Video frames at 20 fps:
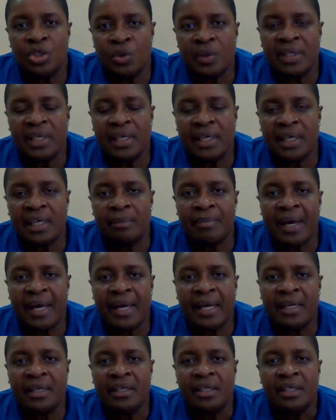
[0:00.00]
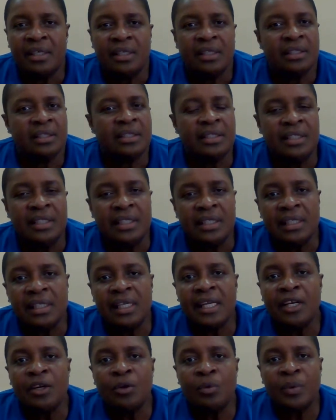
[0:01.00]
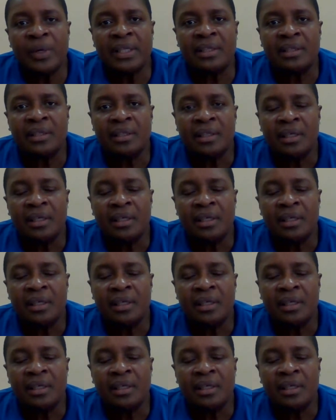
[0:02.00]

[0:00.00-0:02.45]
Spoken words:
new year by dealing with